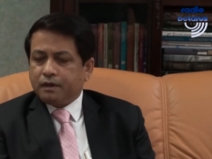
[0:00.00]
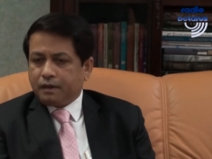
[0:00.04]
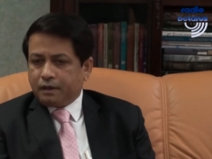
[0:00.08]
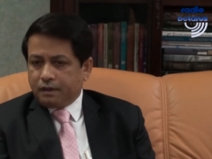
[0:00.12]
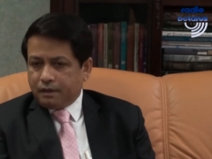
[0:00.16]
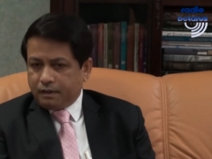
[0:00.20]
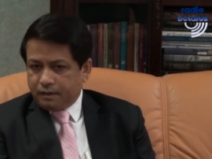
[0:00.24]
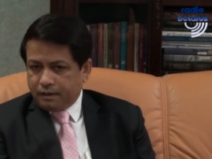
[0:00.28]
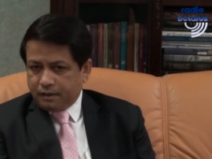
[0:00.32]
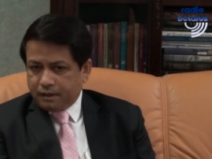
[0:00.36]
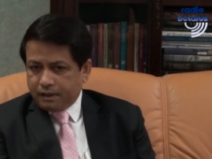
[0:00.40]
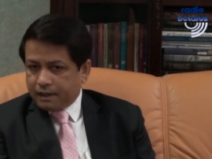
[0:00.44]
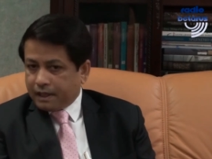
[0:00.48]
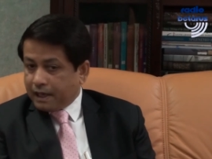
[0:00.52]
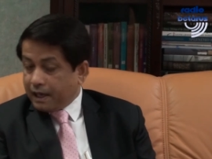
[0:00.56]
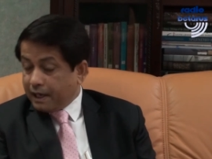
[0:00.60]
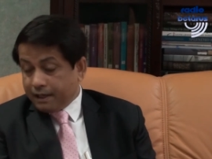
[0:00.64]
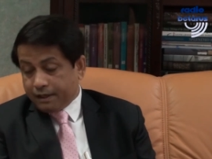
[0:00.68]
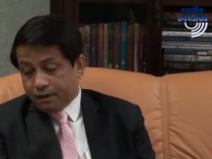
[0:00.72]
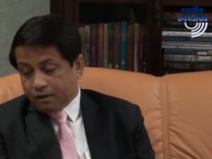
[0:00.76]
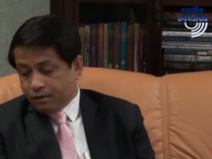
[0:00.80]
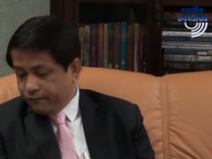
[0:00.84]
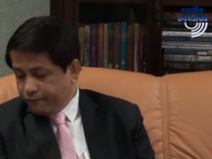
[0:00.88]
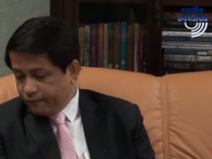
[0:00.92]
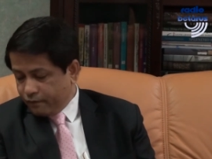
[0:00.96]
Uh, uh
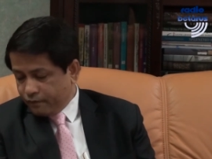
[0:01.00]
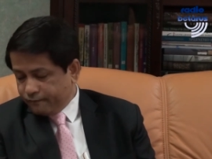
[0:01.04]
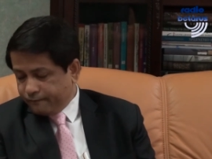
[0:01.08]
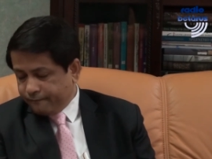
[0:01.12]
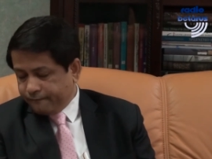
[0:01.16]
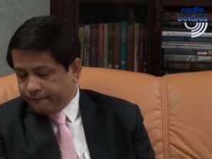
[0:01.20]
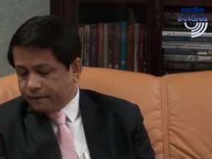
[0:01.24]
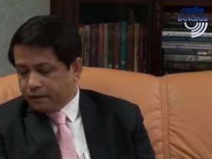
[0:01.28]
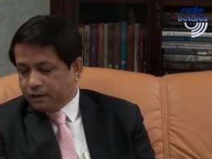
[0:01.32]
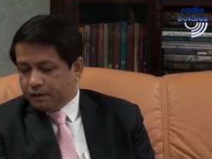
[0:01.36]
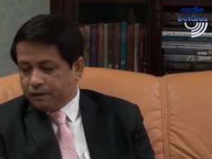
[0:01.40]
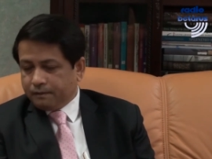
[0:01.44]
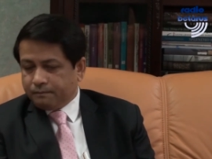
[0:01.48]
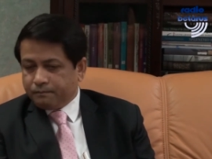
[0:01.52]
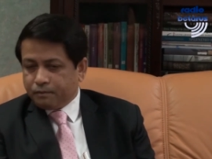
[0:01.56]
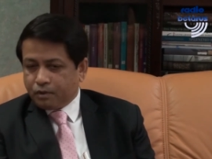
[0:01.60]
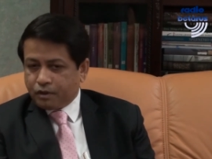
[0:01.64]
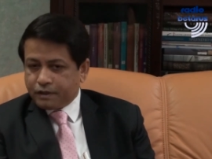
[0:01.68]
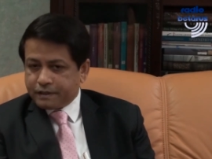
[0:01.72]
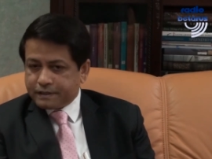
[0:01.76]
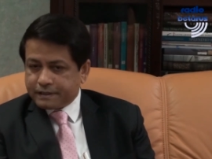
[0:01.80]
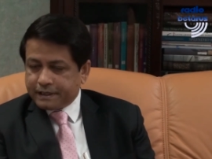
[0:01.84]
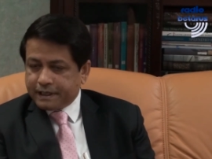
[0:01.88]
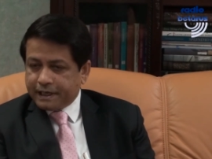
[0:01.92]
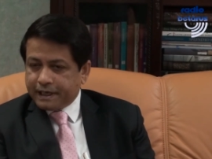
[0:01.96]
I uh,
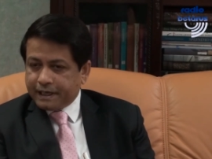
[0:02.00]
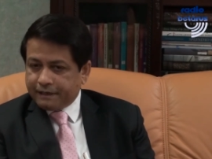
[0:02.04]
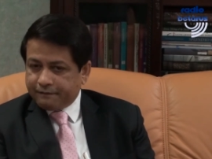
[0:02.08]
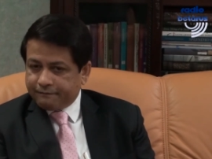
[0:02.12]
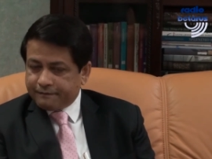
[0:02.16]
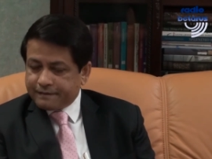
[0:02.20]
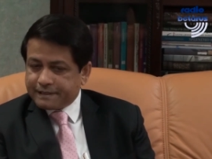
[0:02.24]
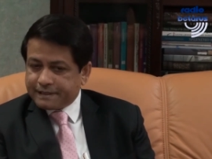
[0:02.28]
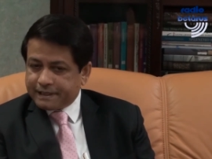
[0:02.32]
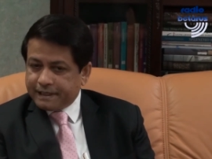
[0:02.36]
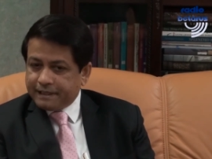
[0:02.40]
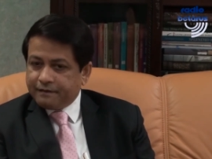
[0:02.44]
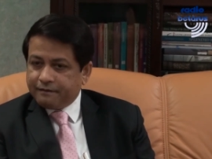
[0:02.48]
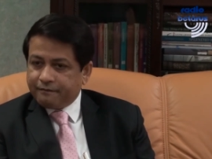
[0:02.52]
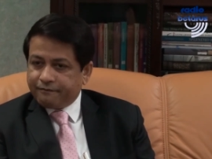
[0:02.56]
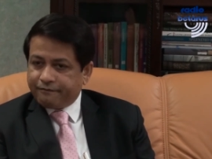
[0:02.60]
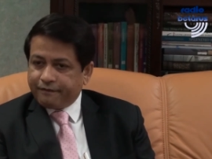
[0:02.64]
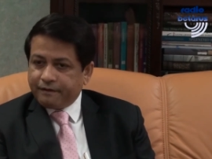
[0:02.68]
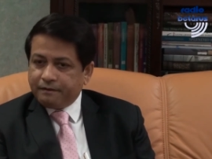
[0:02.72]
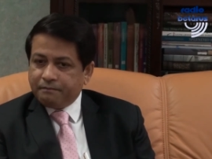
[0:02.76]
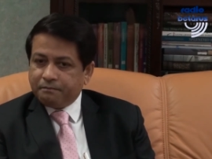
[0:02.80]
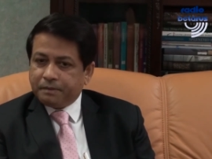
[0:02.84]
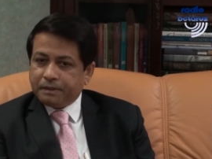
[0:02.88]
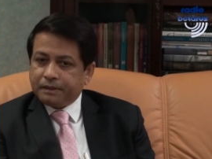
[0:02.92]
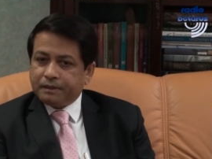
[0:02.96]
honestly, I haven't seen the
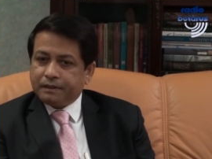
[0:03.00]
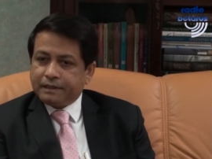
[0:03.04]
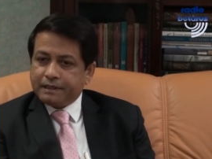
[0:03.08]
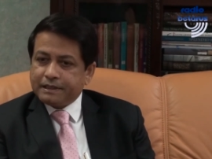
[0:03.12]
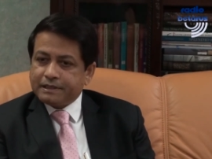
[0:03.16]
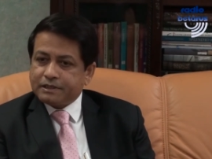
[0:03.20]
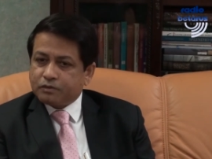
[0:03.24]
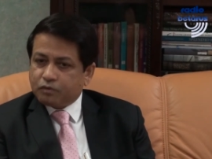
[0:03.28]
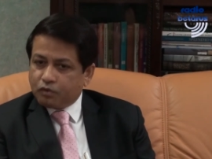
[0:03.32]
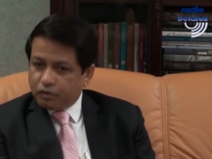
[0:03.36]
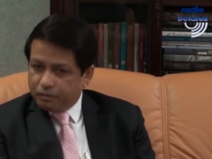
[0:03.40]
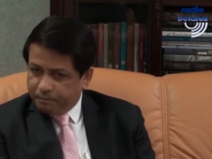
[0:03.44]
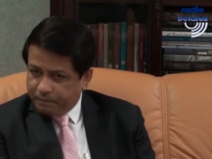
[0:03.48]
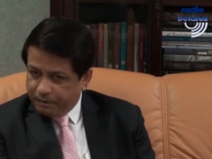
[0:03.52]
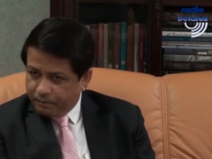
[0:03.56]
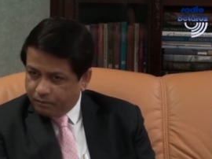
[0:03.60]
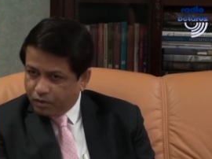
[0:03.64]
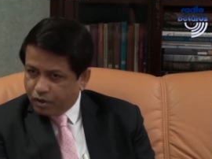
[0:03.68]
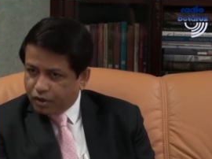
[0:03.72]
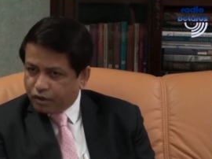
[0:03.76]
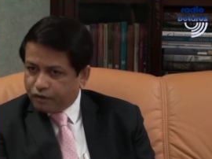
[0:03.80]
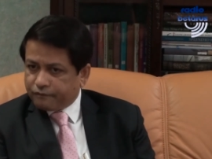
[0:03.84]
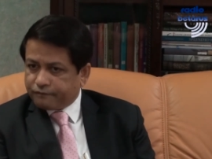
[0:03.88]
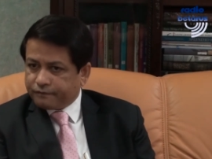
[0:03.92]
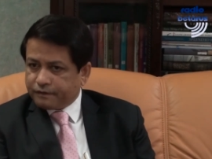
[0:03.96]
film, but this could be
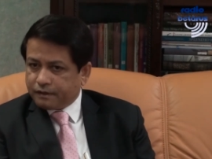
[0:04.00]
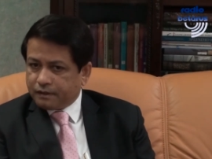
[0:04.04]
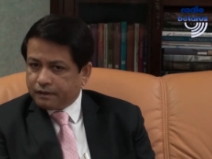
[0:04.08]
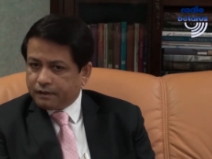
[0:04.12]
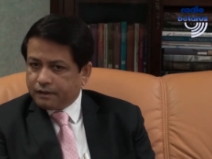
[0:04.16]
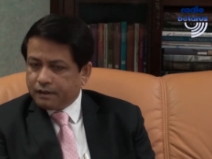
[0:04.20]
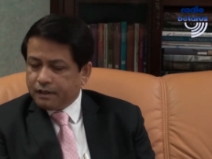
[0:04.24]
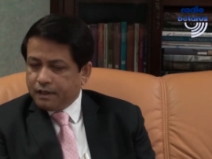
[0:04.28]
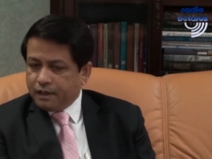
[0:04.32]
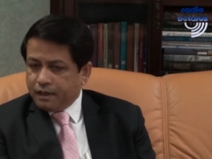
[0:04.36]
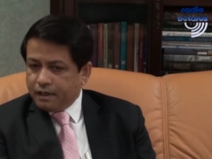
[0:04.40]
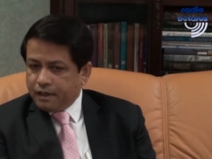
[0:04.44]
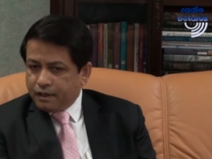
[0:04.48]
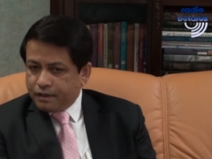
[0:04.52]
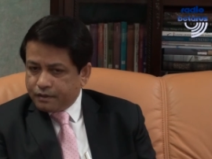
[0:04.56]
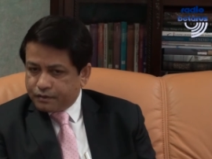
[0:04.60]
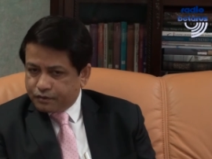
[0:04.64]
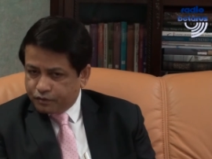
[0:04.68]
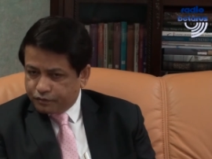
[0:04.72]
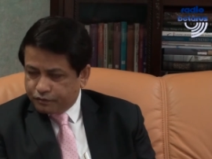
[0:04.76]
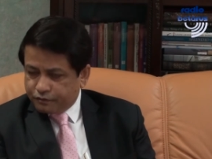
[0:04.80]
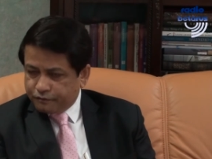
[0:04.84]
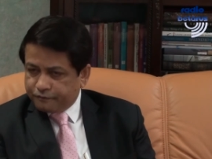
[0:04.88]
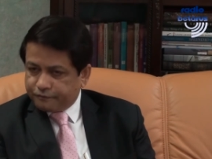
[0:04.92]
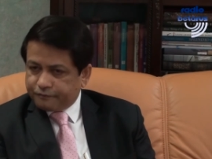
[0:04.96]
one of the
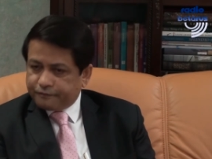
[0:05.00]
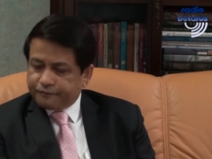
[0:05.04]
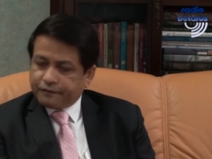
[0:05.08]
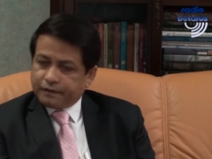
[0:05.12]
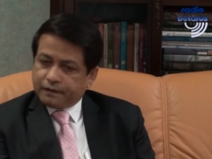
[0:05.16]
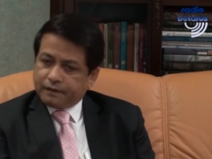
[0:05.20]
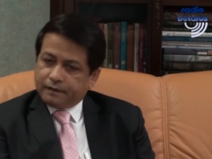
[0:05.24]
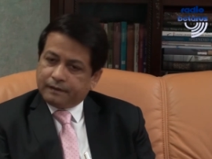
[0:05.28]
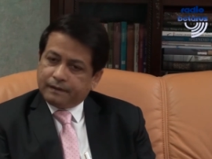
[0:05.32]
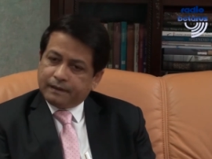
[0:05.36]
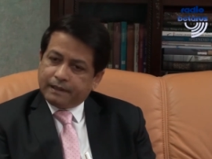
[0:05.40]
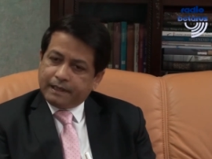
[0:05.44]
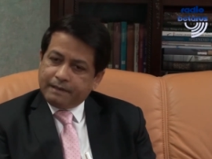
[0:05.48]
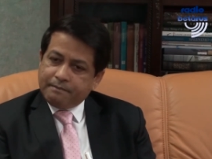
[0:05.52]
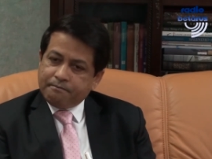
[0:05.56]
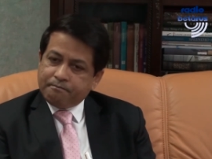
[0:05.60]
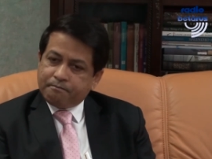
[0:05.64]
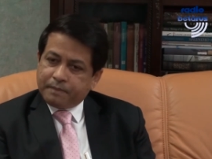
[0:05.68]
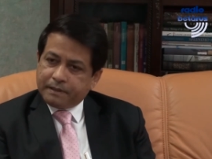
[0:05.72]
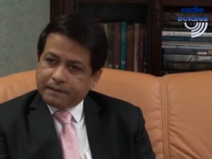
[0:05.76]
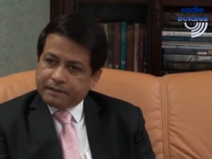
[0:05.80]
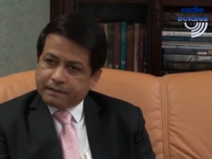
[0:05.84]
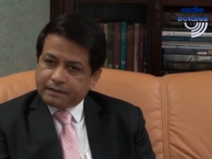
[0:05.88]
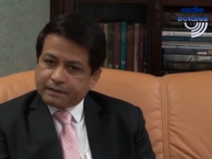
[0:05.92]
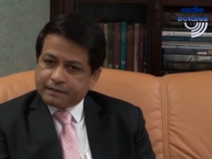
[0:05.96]
sort of uh,
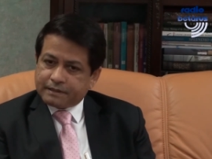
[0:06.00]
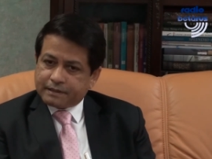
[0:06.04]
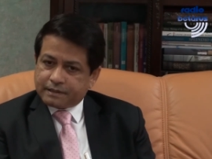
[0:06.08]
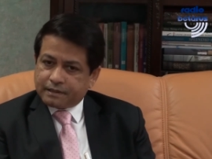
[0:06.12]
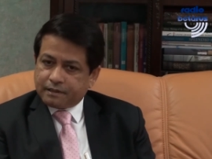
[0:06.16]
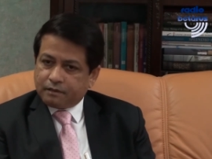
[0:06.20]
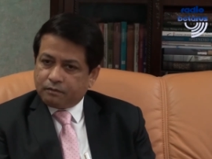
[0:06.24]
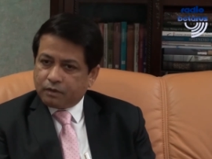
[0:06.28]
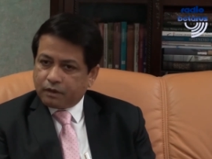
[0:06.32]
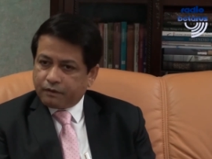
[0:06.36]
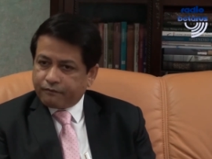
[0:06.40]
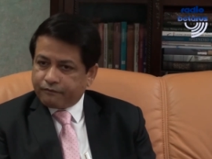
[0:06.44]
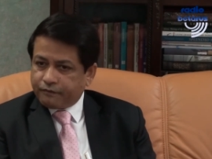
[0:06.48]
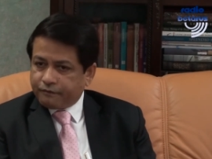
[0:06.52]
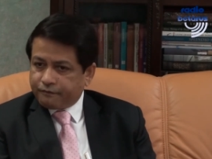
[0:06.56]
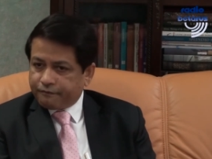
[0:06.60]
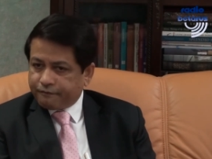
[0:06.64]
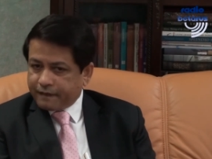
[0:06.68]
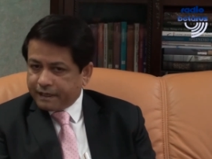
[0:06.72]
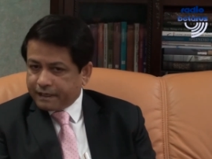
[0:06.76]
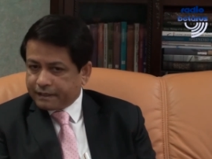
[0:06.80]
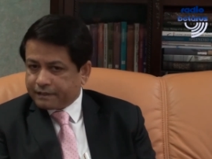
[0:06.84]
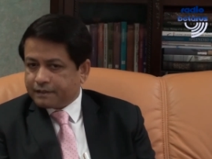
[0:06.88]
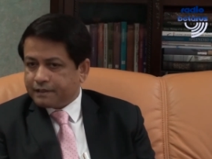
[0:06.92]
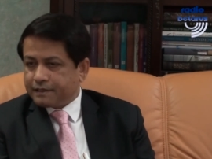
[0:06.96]
impetus, one of the
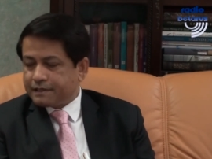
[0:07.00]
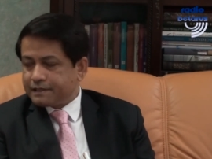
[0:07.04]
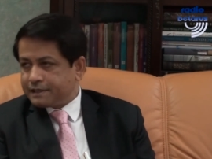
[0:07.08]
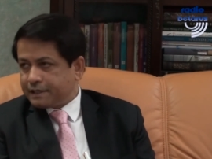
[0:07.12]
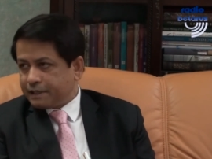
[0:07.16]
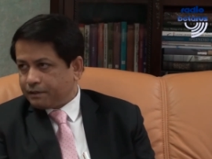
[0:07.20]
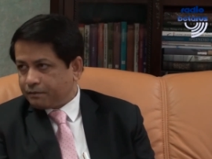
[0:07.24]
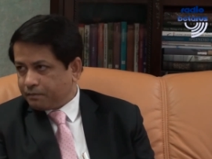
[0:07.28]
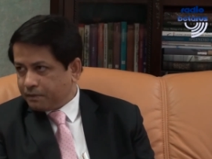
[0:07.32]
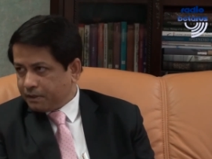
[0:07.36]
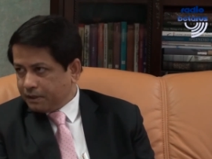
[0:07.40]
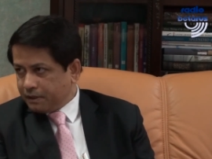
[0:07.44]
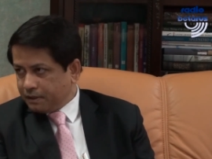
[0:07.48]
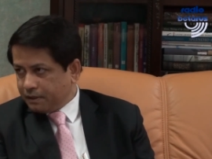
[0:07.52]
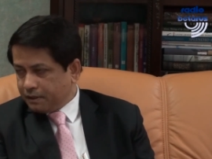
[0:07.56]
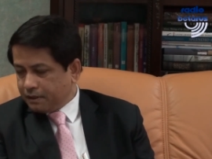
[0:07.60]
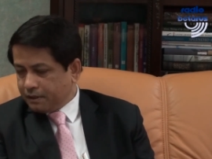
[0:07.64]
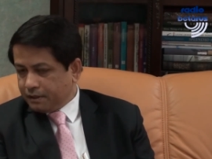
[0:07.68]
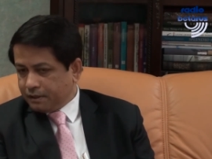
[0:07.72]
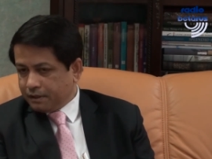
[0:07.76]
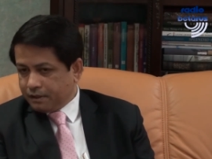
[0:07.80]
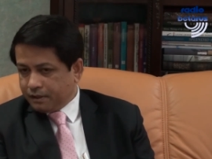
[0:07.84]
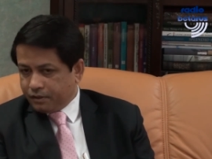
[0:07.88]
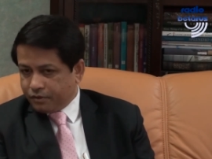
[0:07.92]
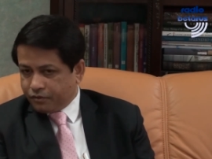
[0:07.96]
factors that will
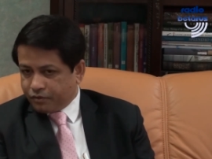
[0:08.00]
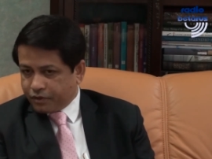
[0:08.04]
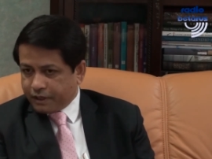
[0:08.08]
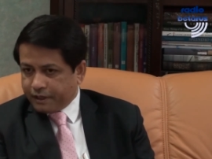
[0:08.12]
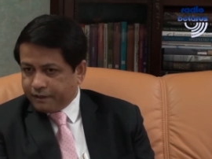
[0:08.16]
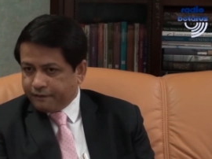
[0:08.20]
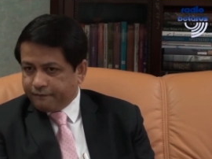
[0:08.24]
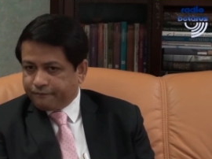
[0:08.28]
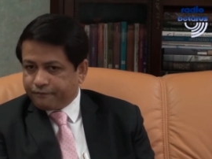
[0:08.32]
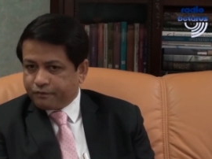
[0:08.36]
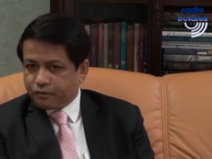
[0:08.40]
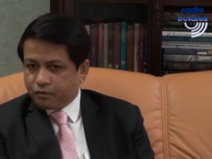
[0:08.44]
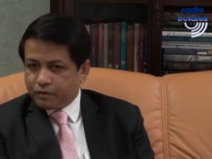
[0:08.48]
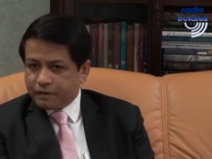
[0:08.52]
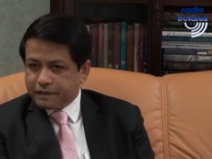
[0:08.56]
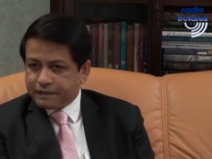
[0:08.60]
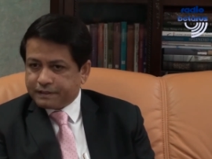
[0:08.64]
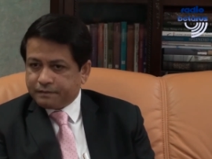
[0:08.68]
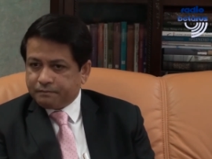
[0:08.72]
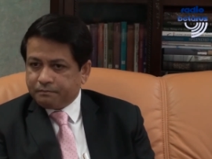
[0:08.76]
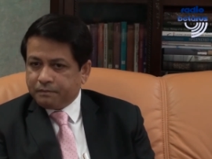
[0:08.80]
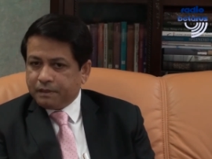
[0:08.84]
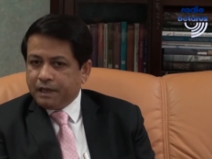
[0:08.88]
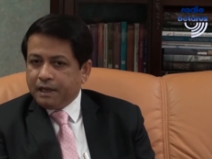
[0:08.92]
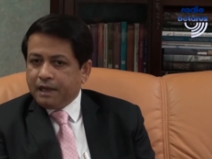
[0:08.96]
uh, drive
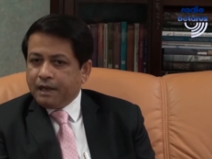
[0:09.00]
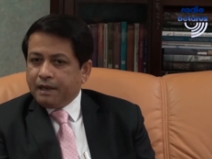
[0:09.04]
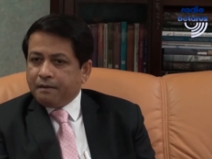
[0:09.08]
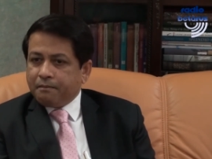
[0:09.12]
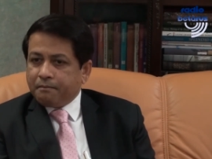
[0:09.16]
tourism.